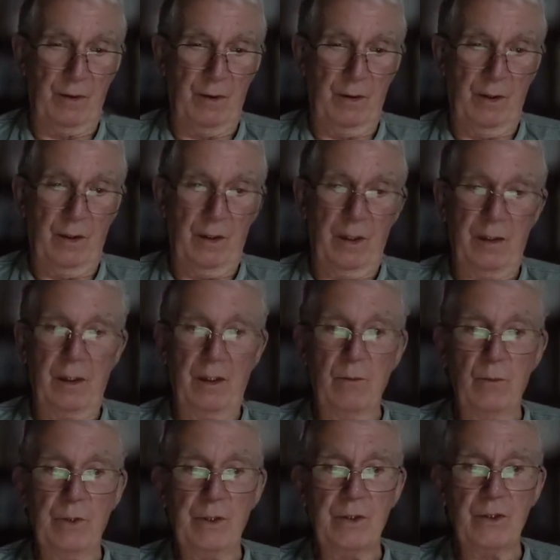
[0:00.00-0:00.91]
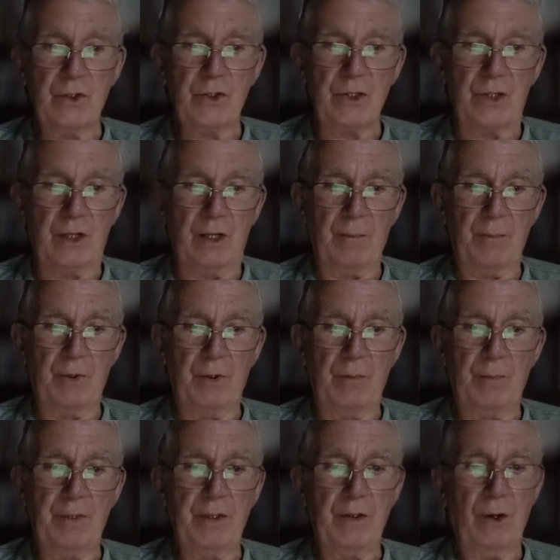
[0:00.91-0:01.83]
And we can start by
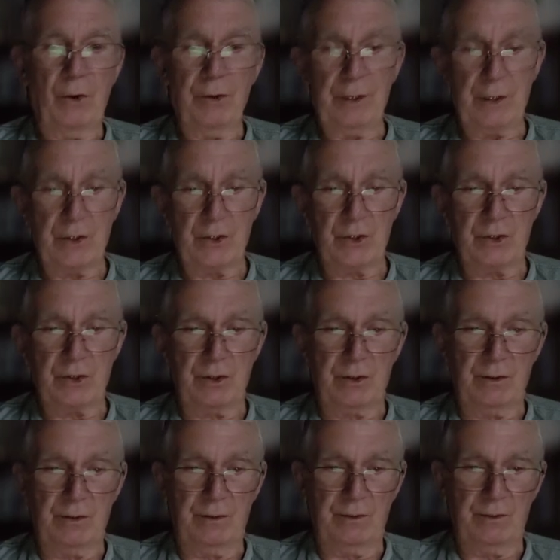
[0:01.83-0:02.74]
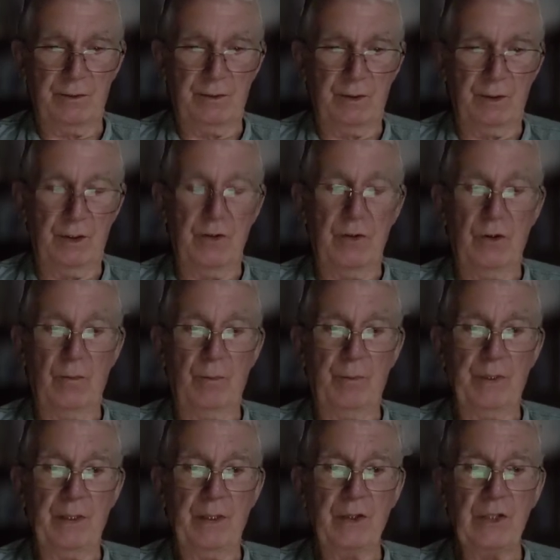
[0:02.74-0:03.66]
being honest and not
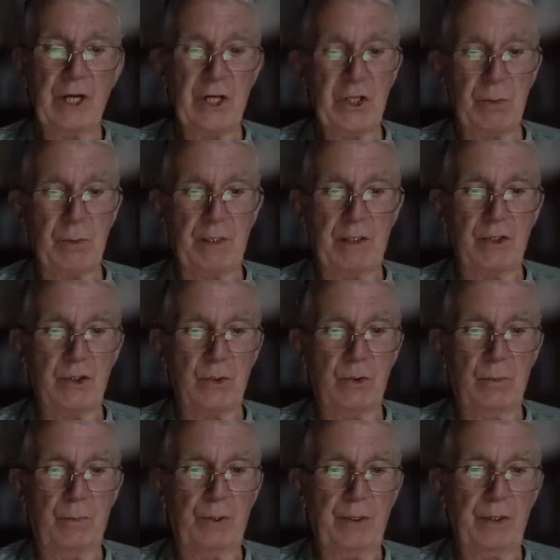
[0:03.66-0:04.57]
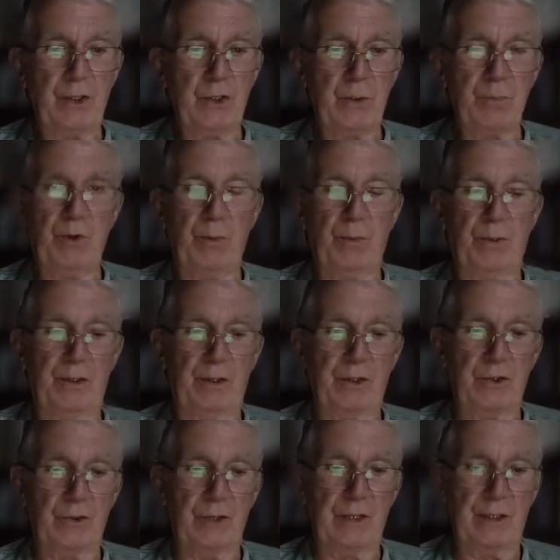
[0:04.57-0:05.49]
being yes men to appease popular
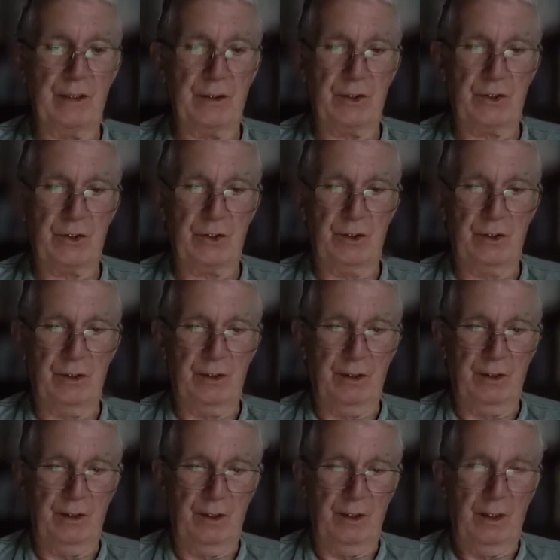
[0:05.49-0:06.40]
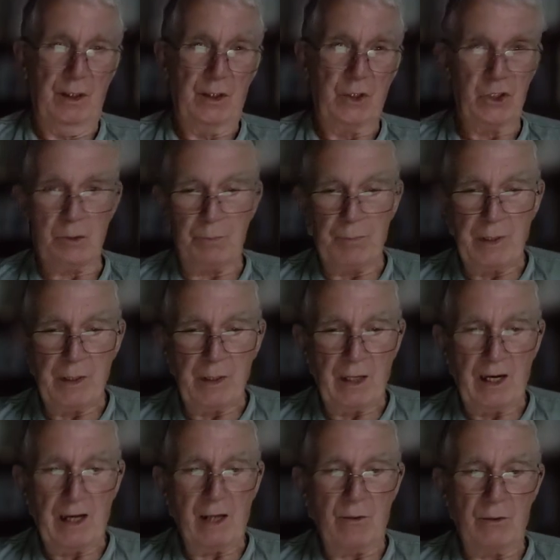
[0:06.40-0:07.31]
trends. Speak
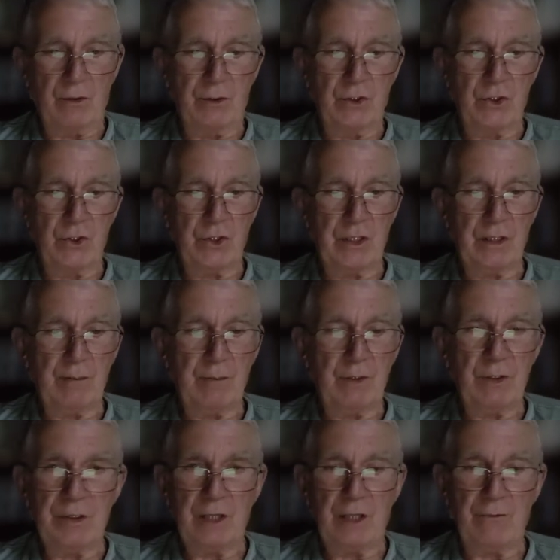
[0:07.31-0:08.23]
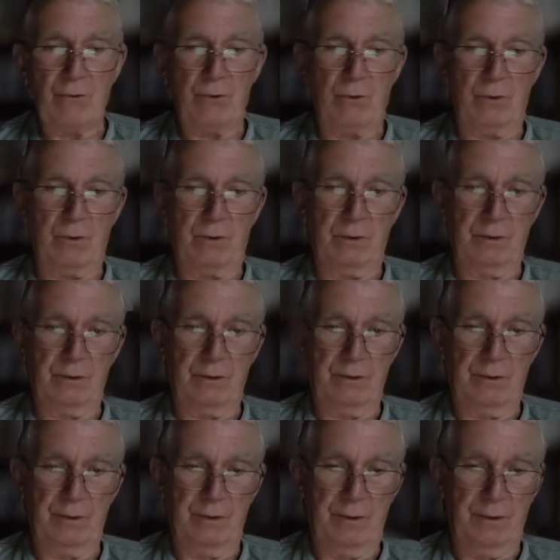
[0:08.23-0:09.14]
out and shame the devil.
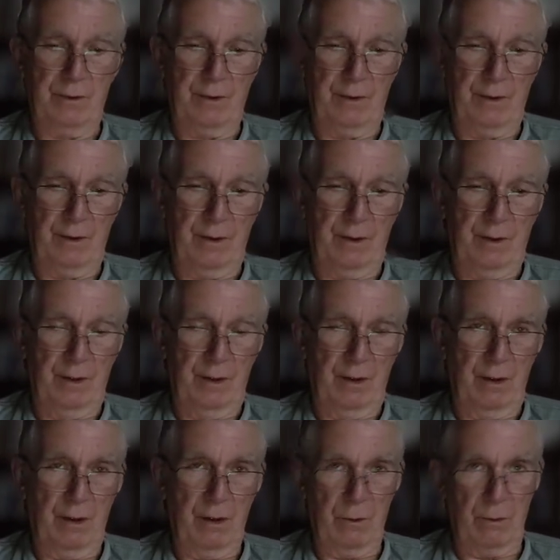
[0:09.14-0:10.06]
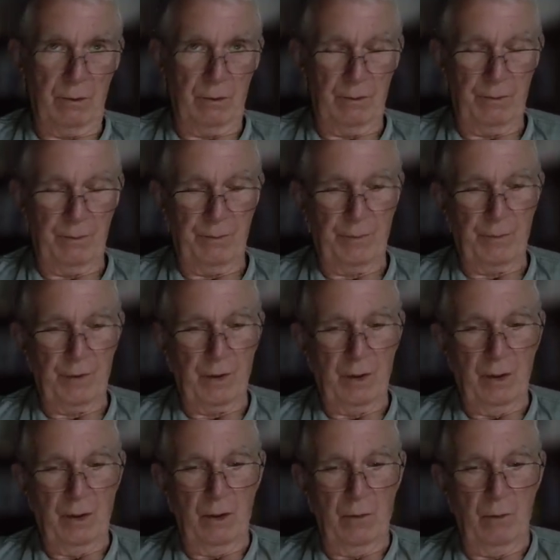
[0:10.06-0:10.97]
Oh,
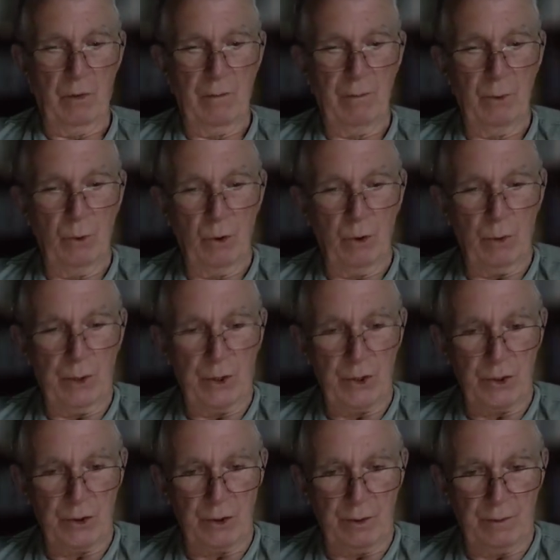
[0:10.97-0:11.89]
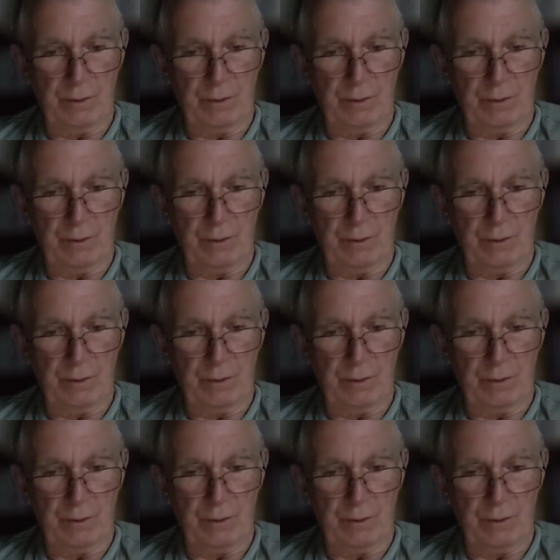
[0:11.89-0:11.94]
and one more question.